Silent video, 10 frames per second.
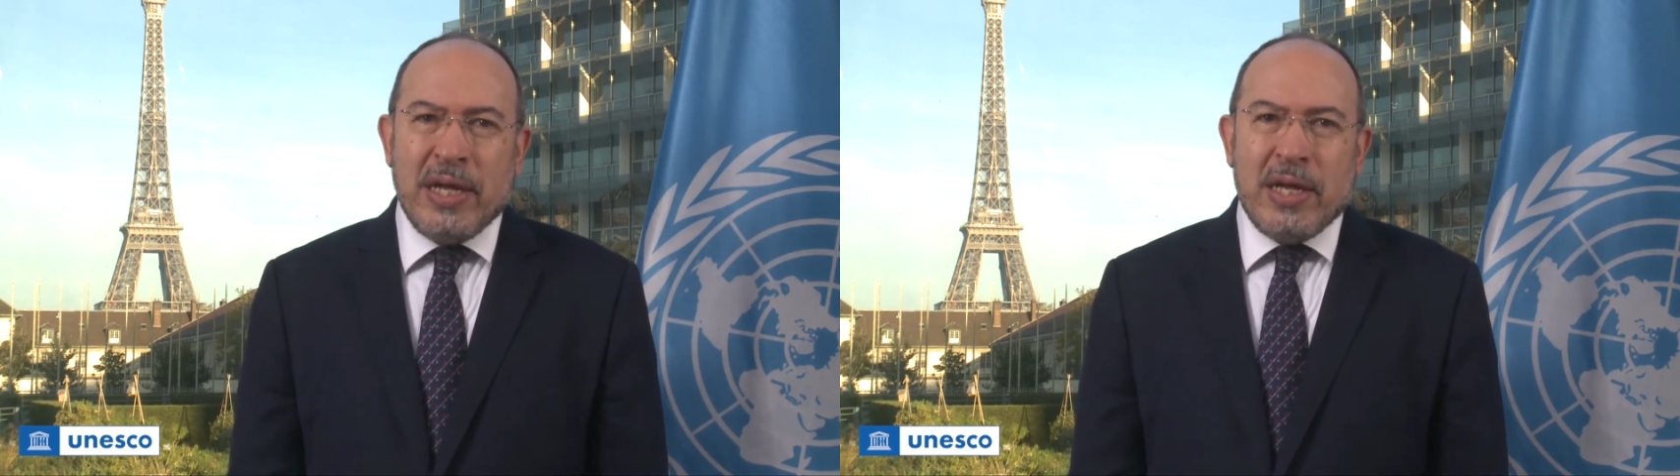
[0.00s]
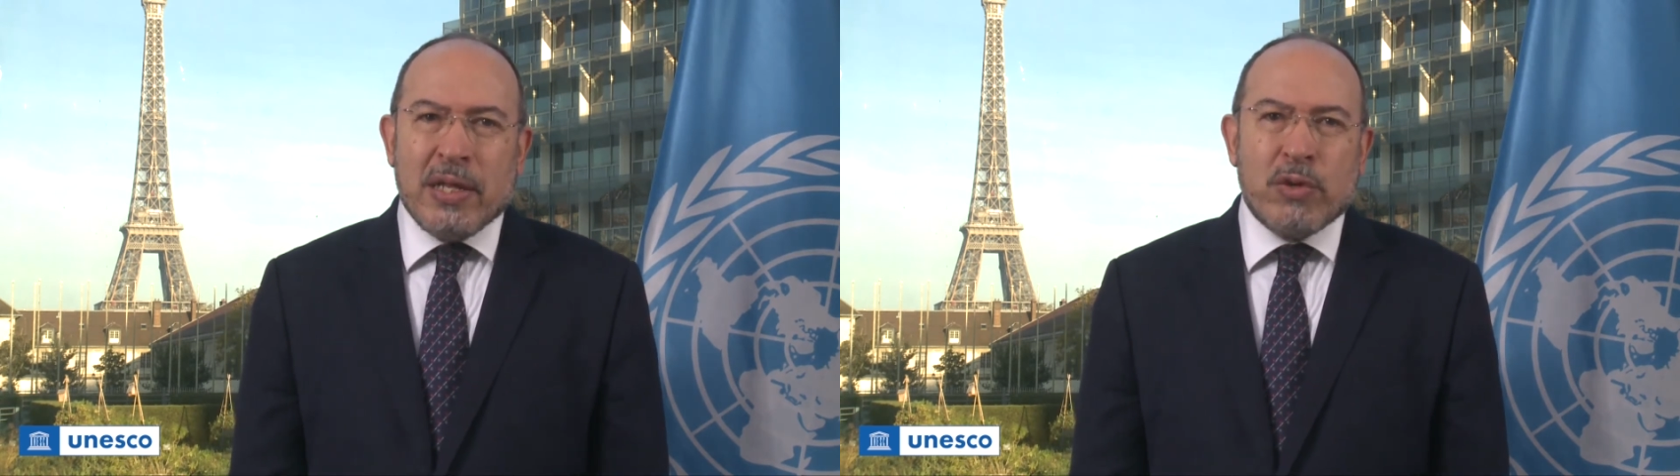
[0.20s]

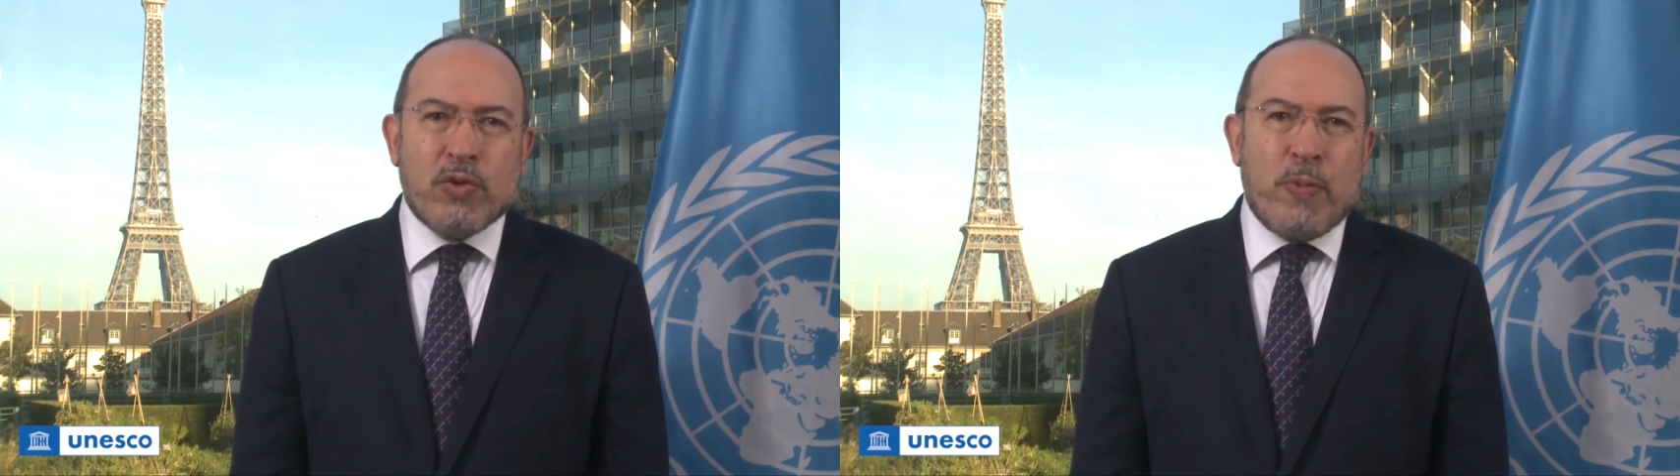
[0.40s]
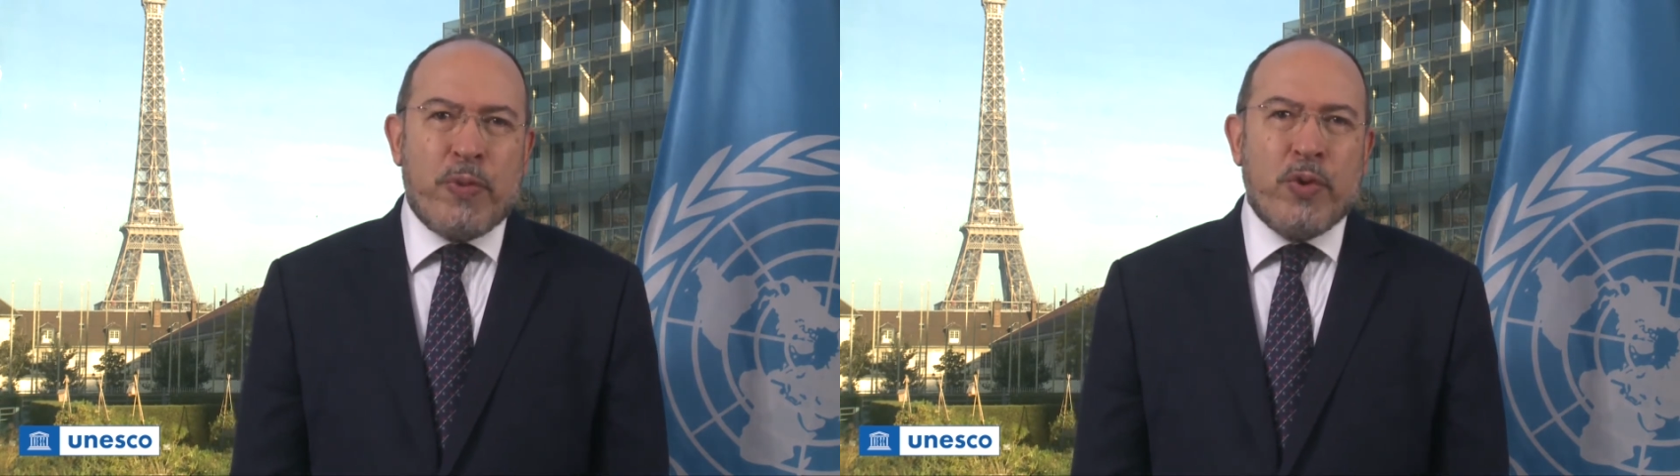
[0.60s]
Through
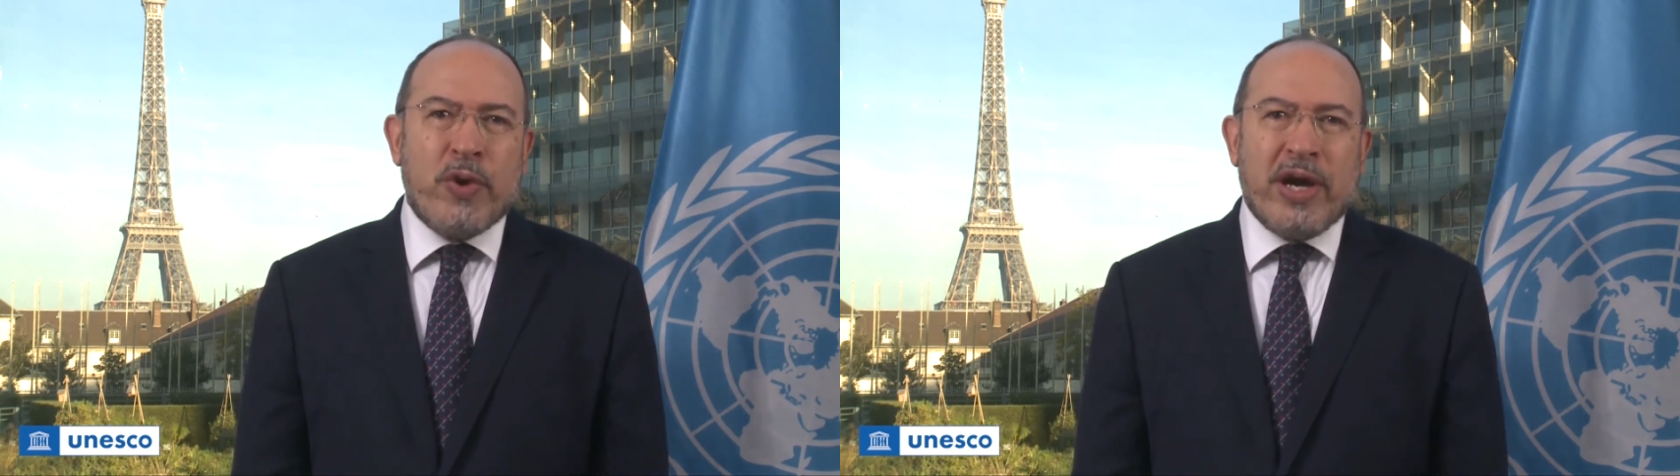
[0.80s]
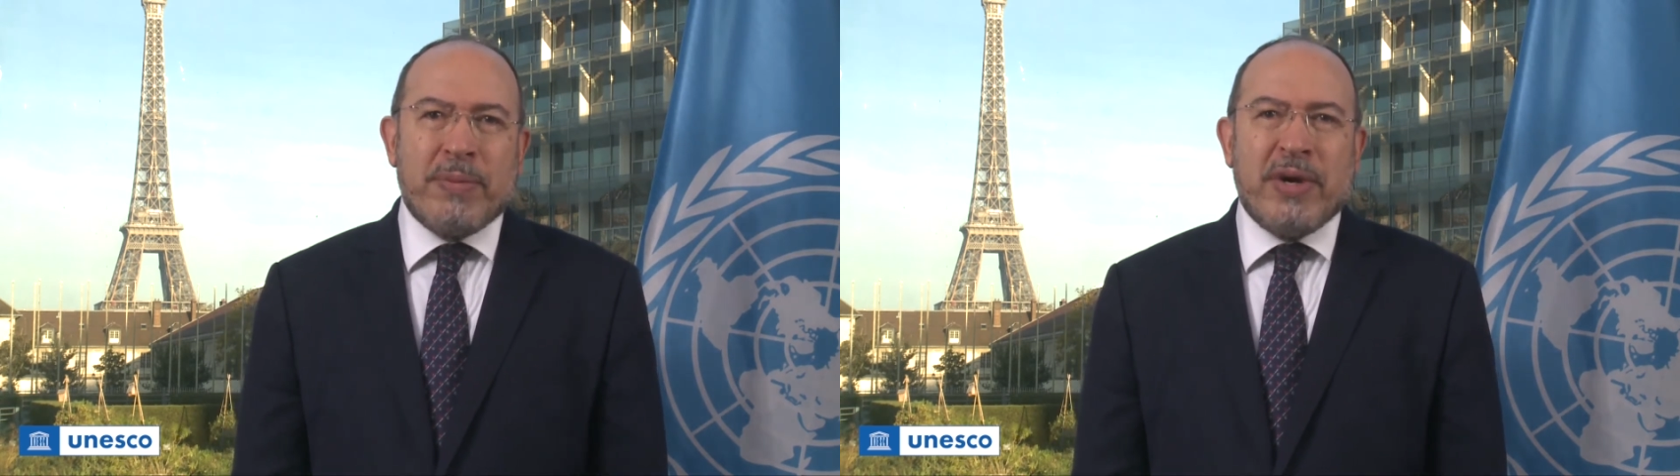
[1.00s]
the
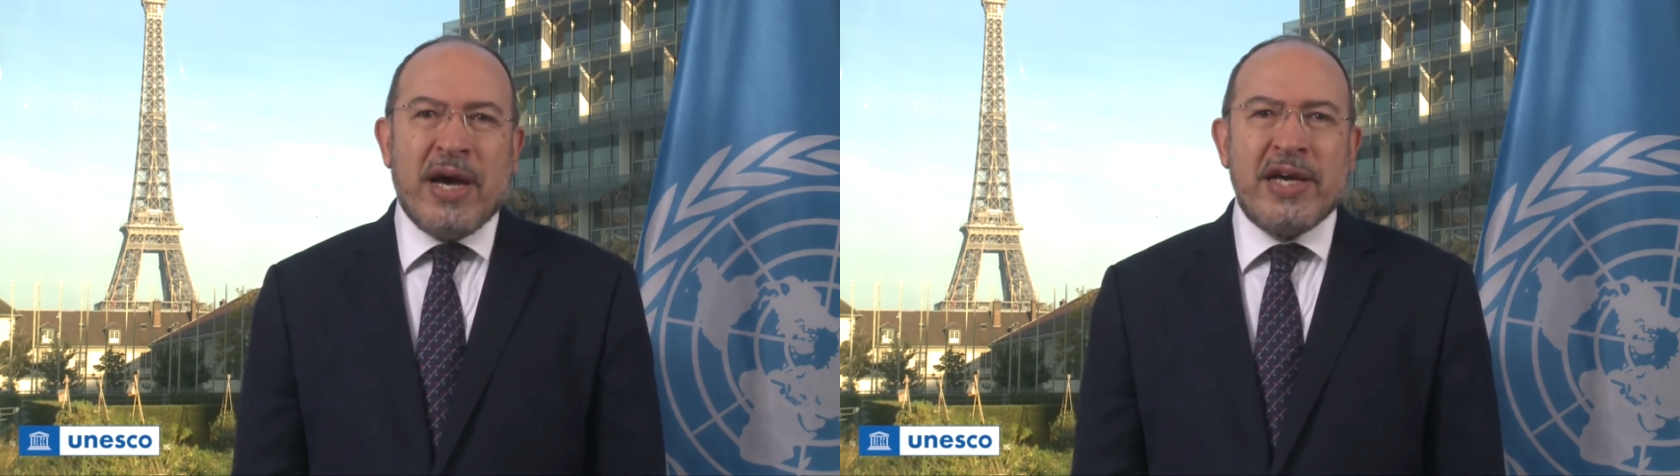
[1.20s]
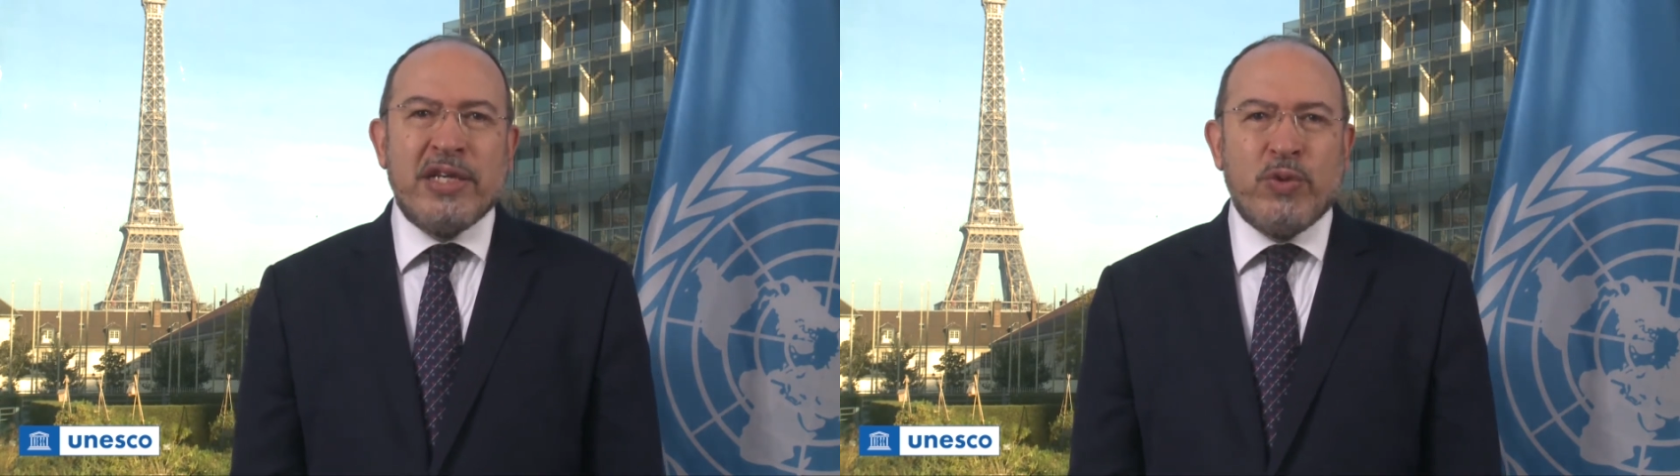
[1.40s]
program,
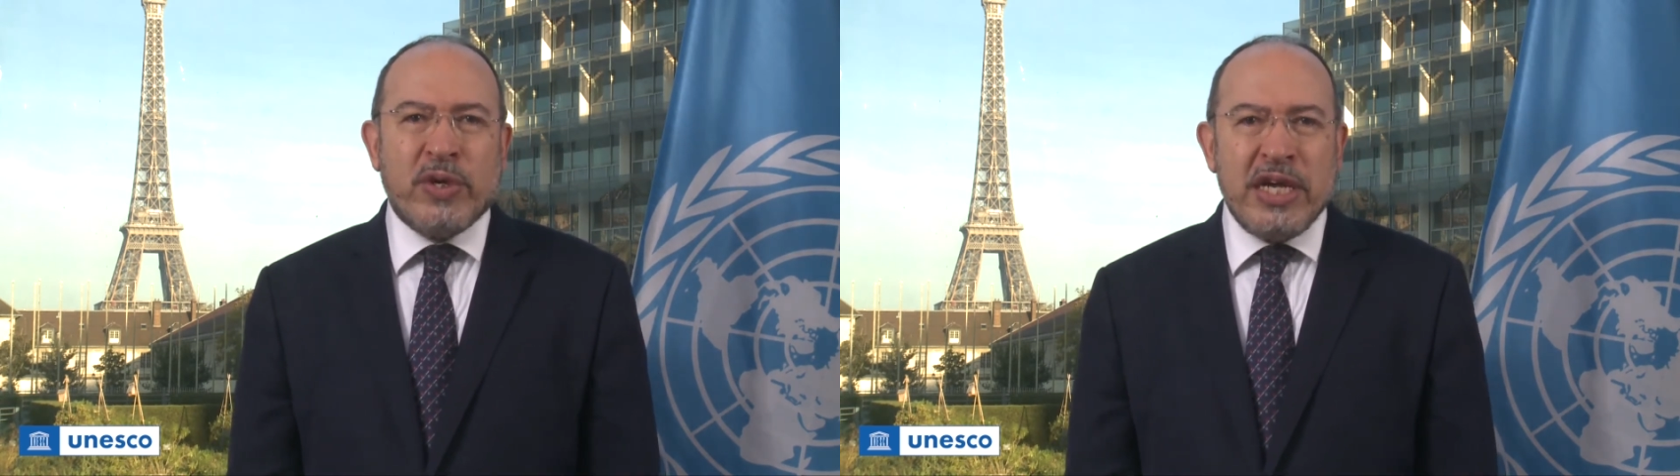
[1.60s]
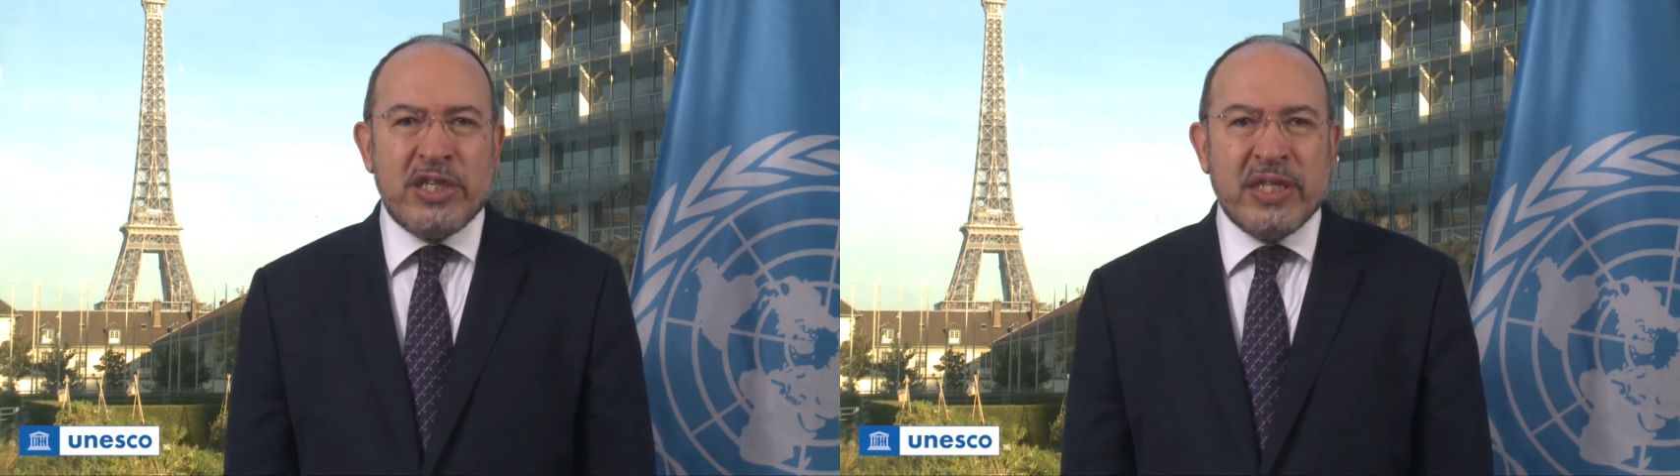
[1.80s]
higher
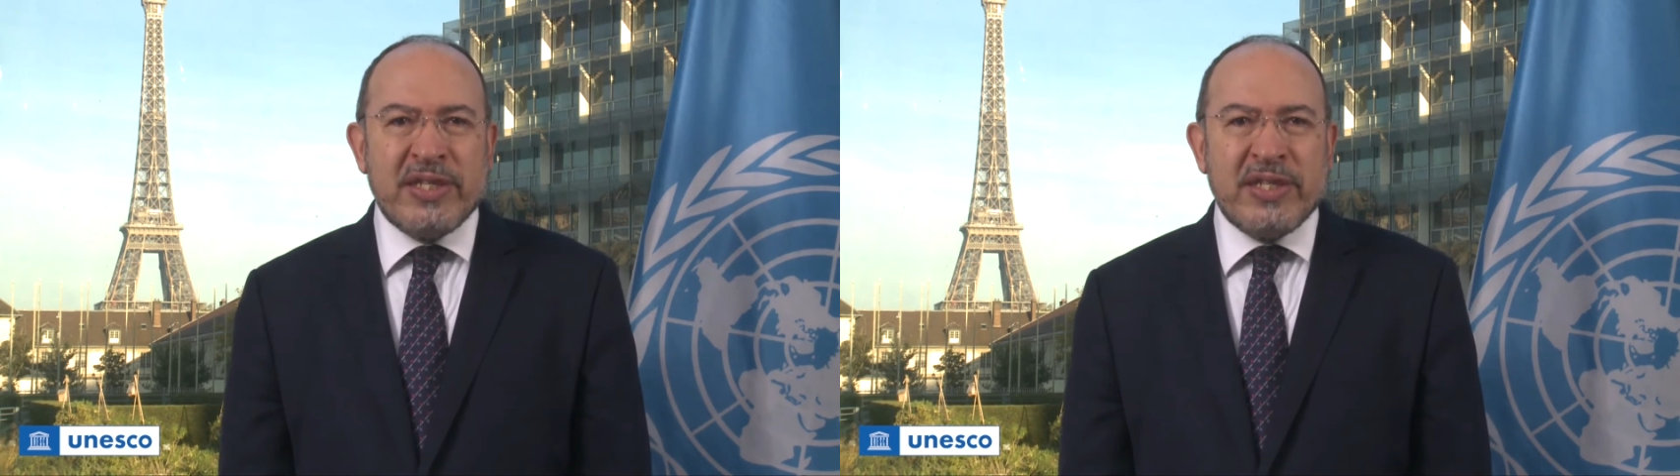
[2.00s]
education and